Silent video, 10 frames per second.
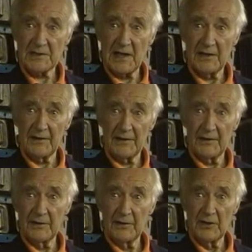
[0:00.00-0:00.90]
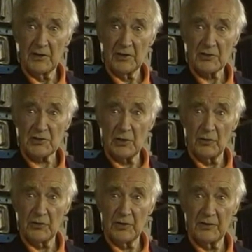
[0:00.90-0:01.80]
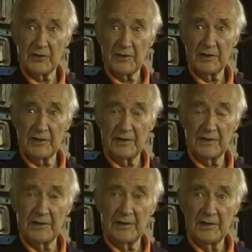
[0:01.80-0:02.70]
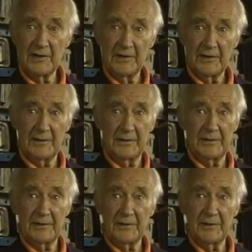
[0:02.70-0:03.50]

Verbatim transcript: in sand. Yeah. So that the uh,